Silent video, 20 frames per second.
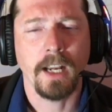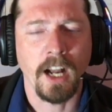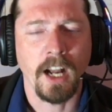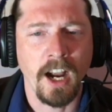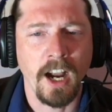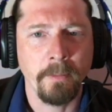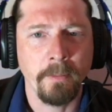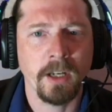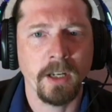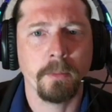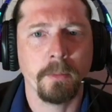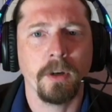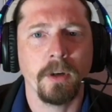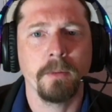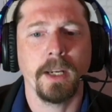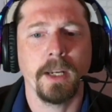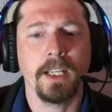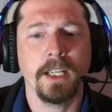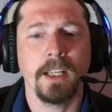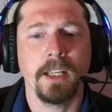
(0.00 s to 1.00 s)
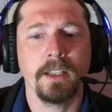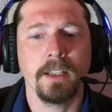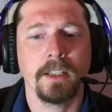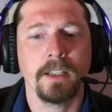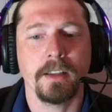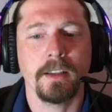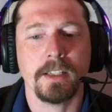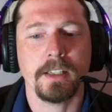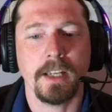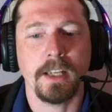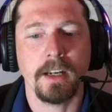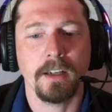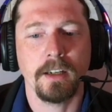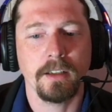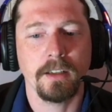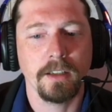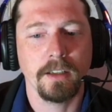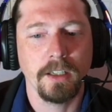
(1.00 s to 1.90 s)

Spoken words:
I'm going to bring my king to the center,